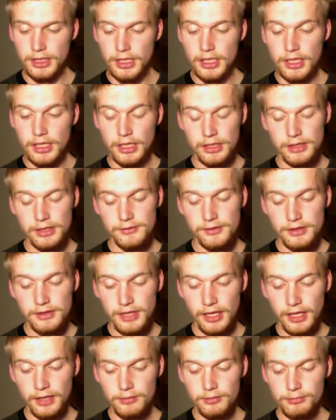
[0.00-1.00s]
and even
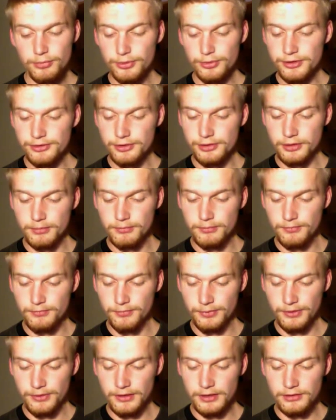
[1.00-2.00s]
then Bree took
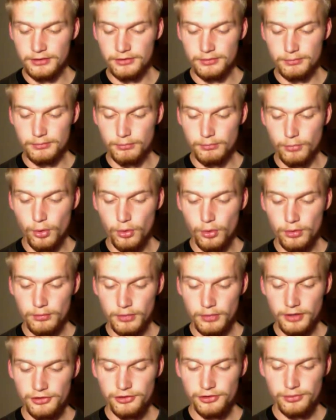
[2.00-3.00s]
things
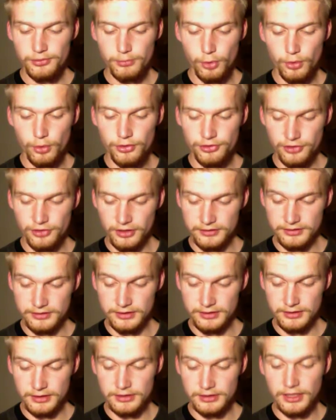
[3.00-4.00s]
much more gently
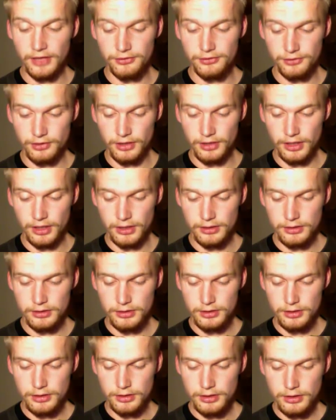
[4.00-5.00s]
than yesterday.
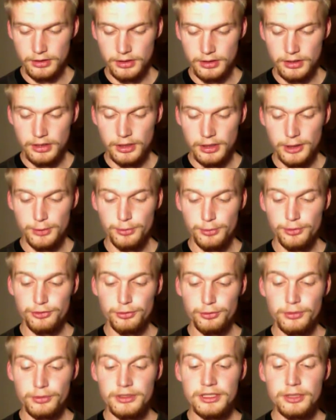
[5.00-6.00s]
It was
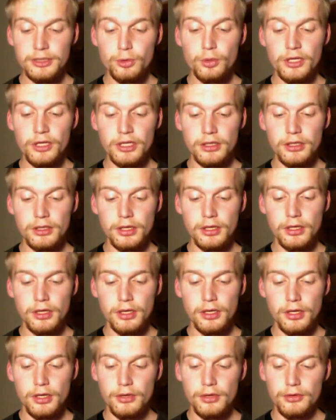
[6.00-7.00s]
really Hwin,
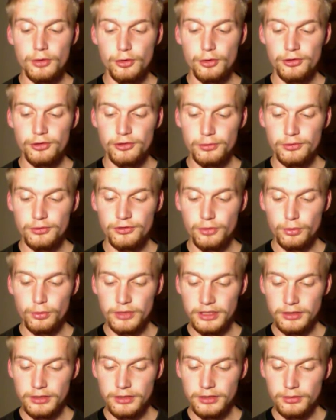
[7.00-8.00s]
though she was the
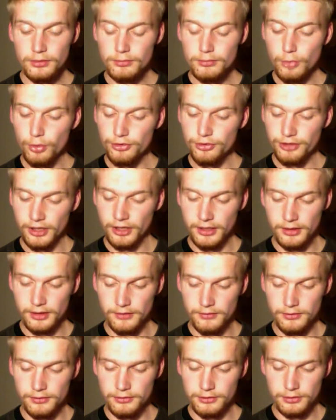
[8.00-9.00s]
weaker and more tired of
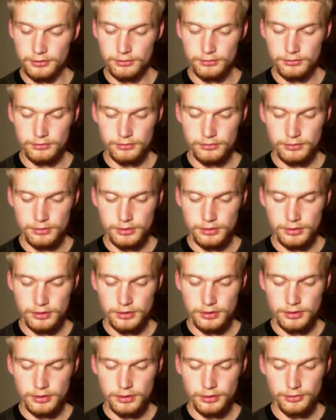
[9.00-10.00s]
the two,
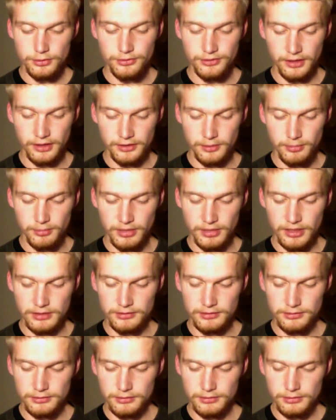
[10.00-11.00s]
who set the
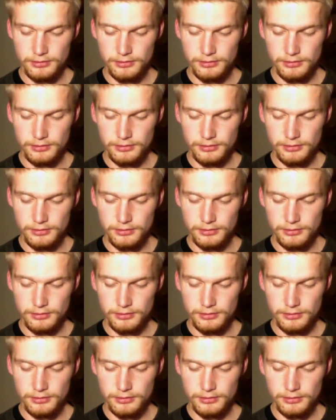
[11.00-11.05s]
pace.